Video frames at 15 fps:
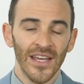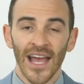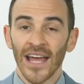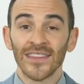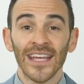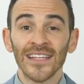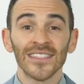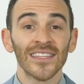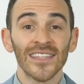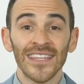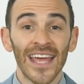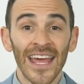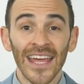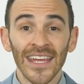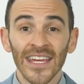At the end of the
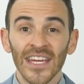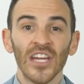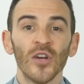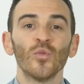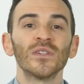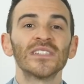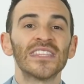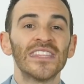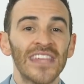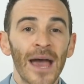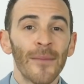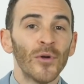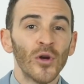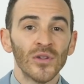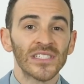day, it was
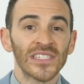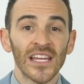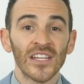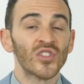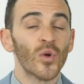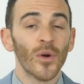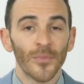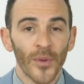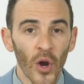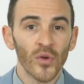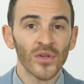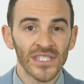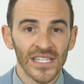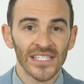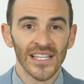them who decided to
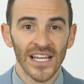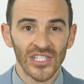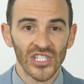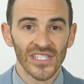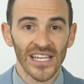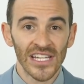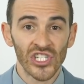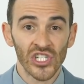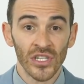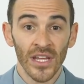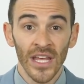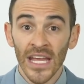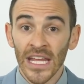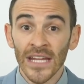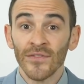oppose this
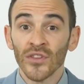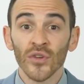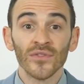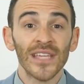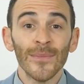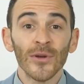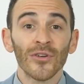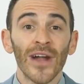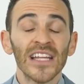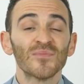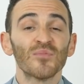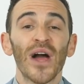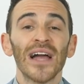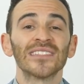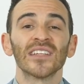legislation, even though Democrats
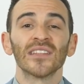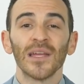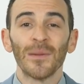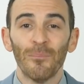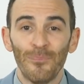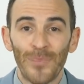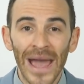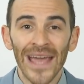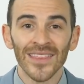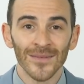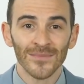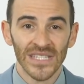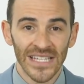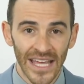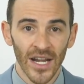practically begged them to